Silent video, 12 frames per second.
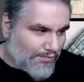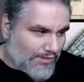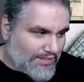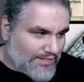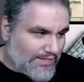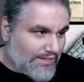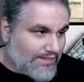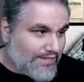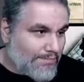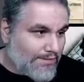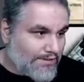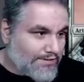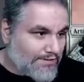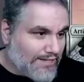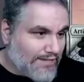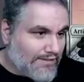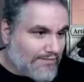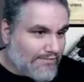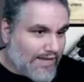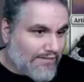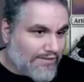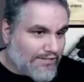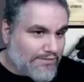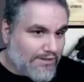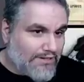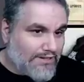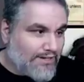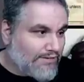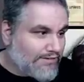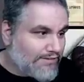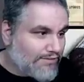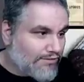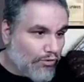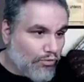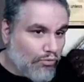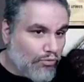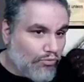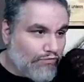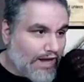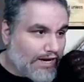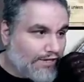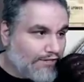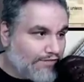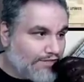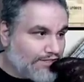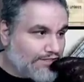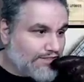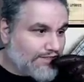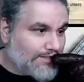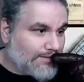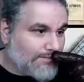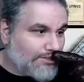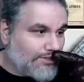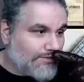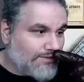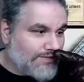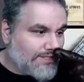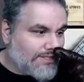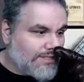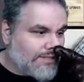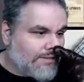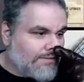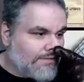three signet deck, but also like having two on colors is oh Fact or Fiction seems juicy.